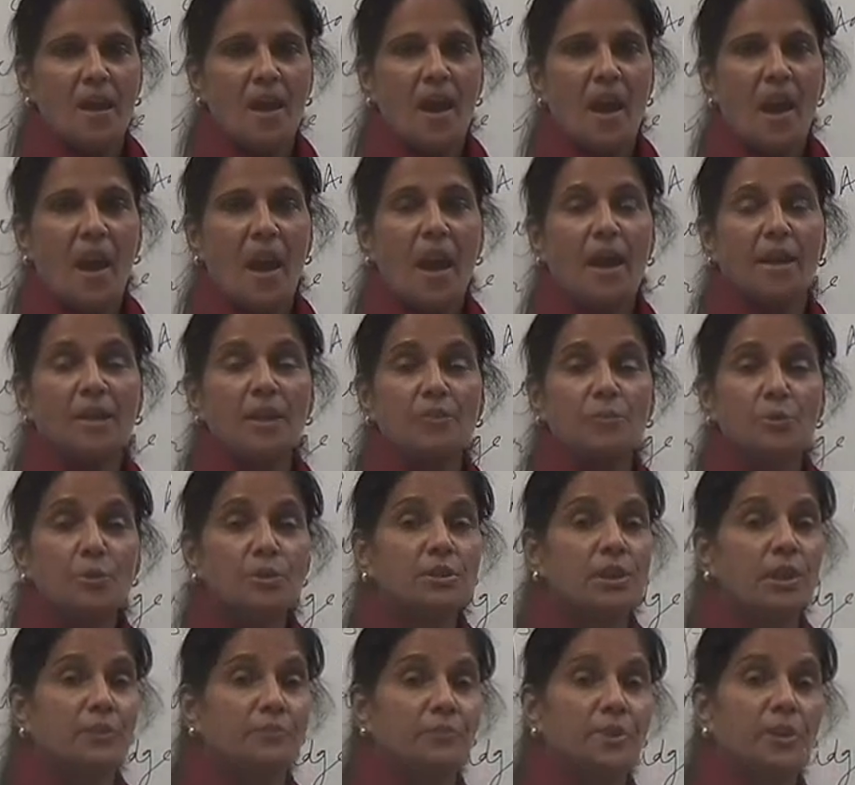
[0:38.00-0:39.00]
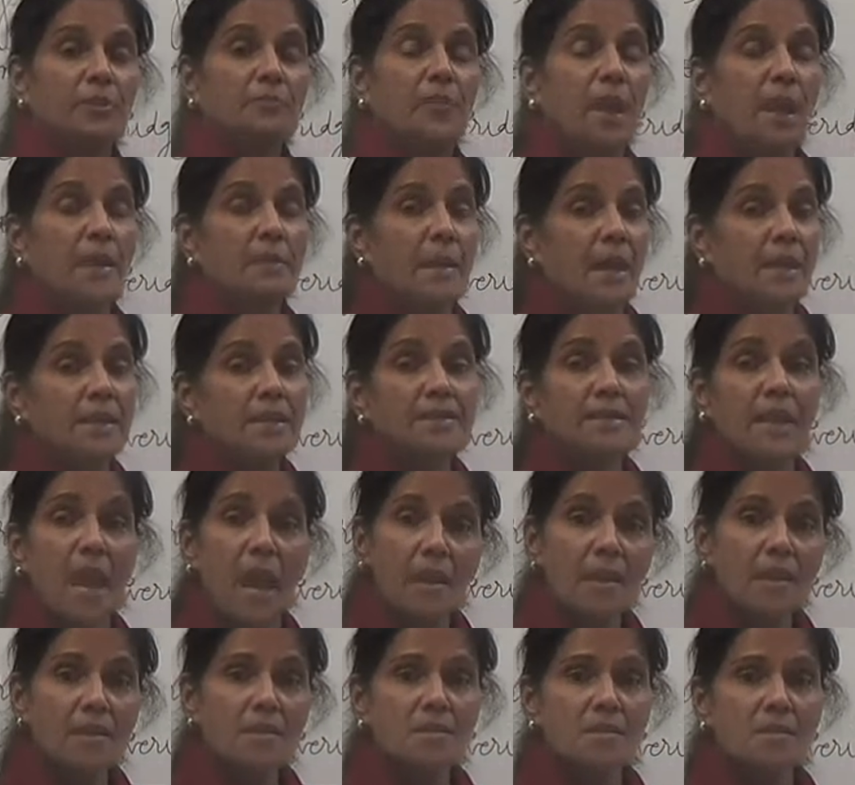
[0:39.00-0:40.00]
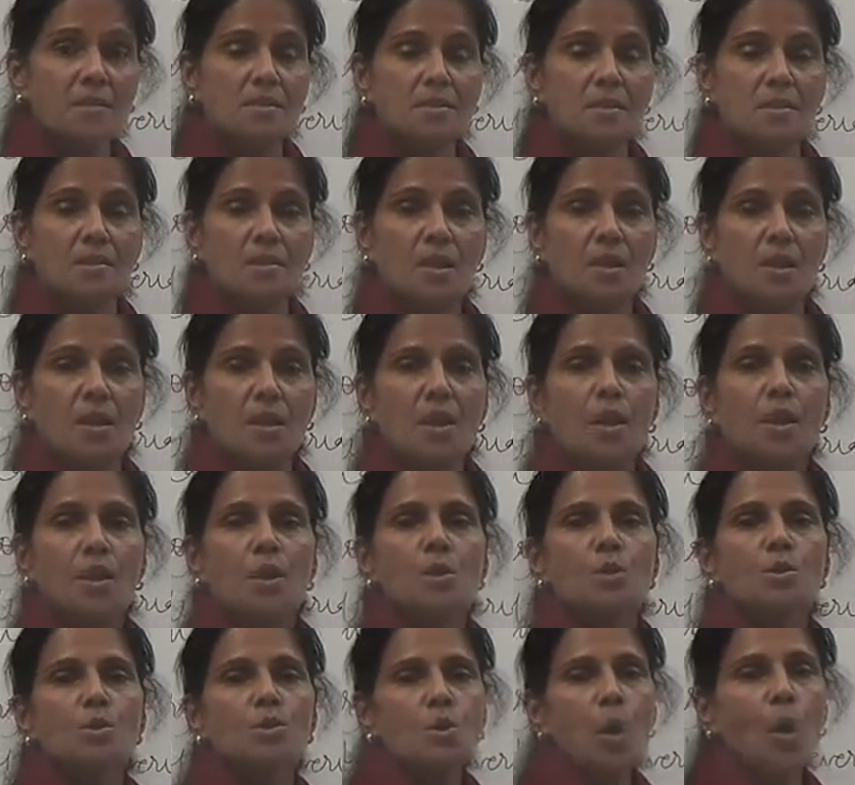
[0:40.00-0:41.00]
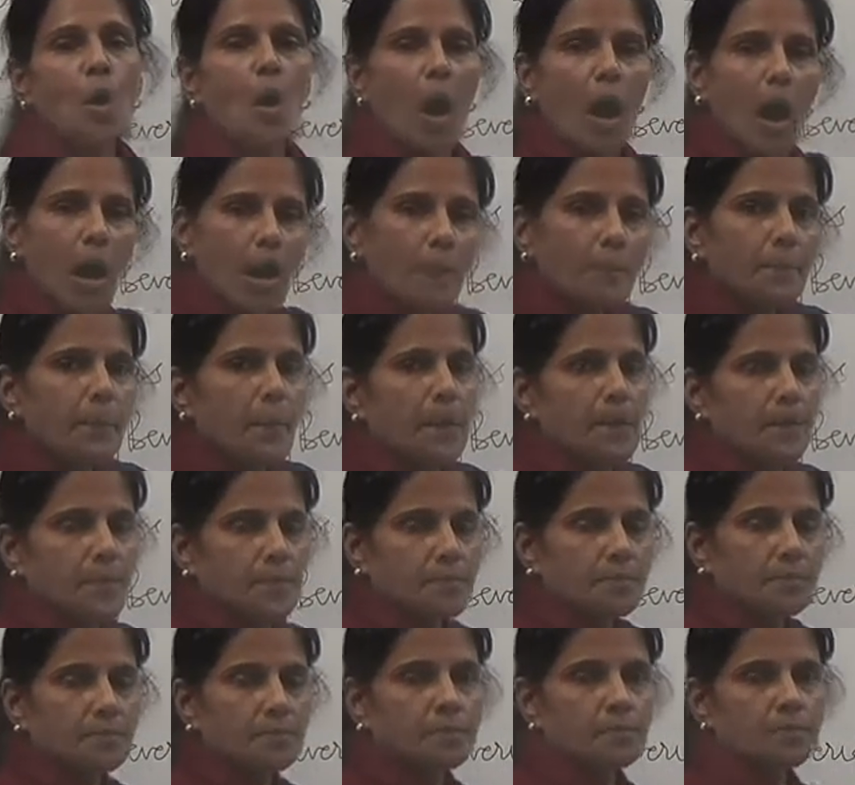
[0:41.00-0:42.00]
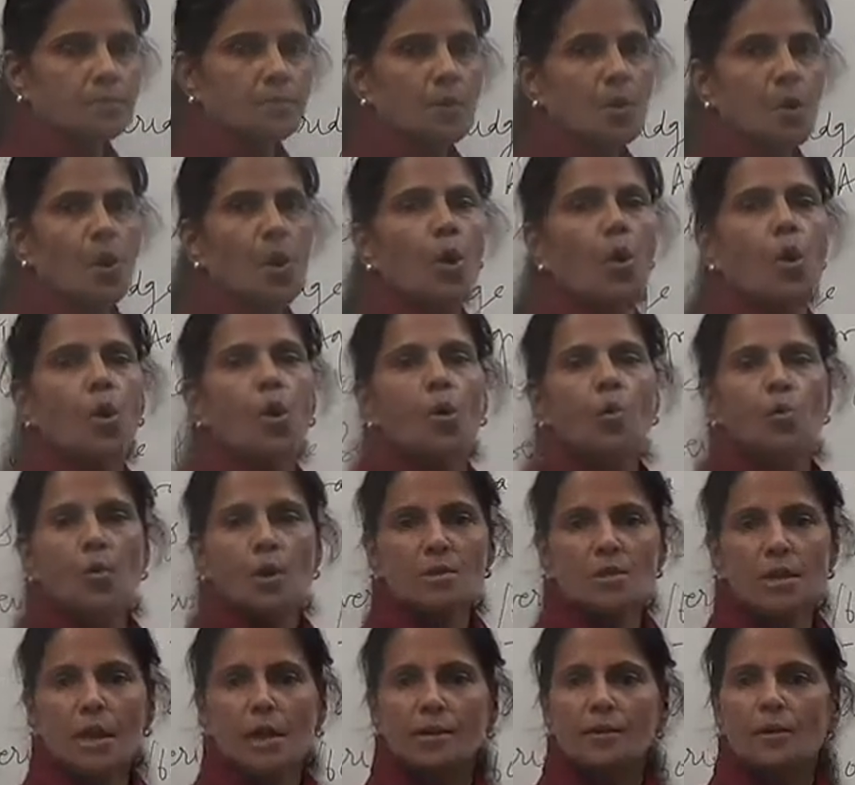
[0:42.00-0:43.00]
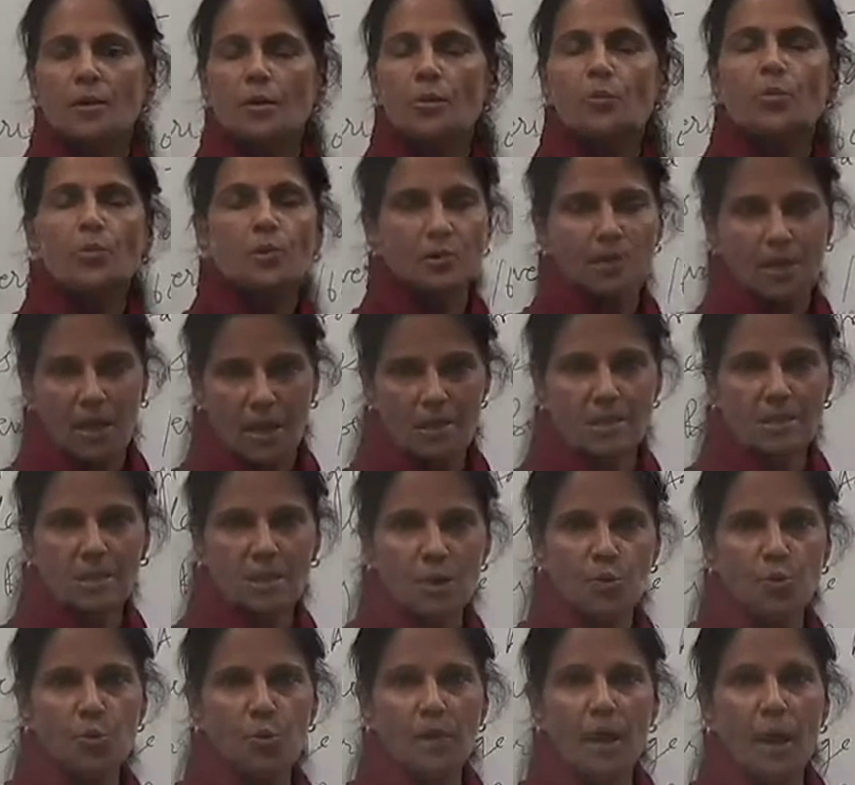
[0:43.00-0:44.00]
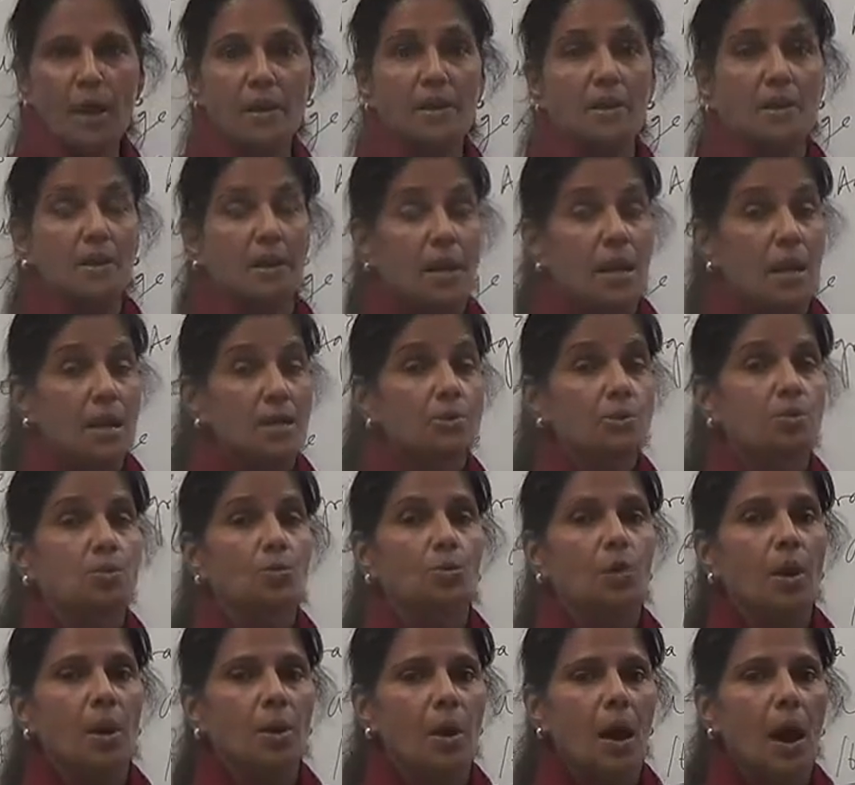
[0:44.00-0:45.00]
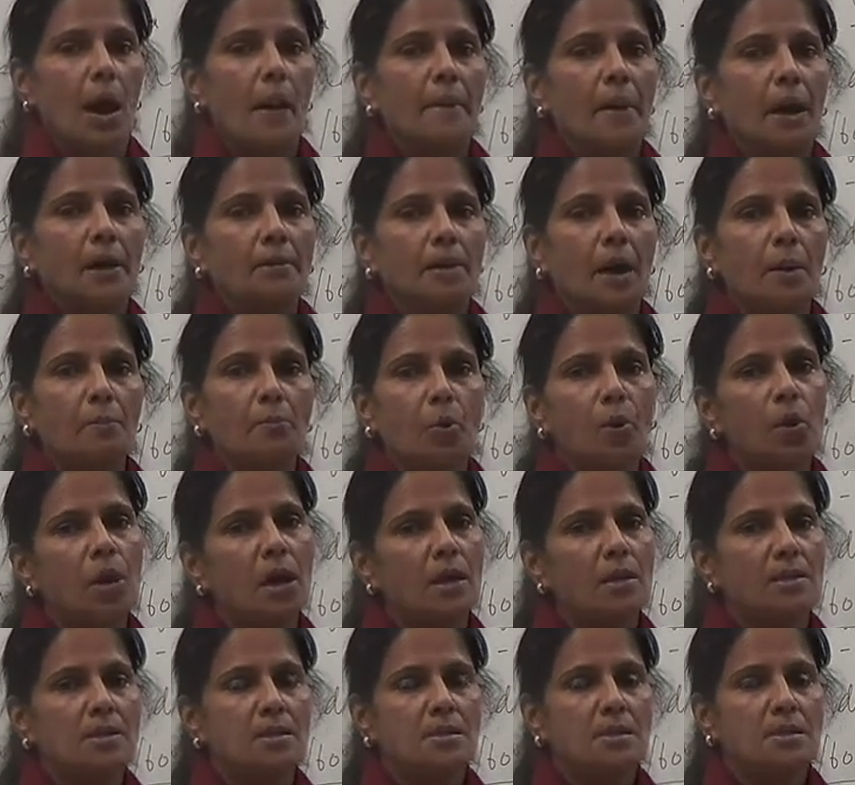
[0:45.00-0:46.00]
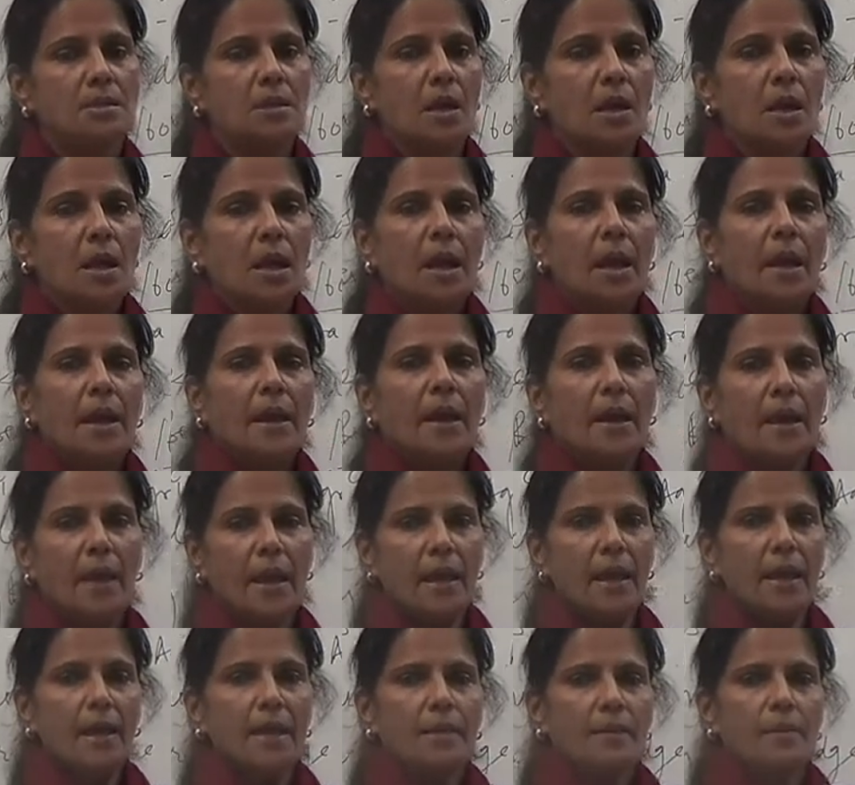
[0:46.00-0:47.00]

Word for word: and he was gifted by many talents. So Akbar, who was, a, was considered to be a great ruler among the Mughals, he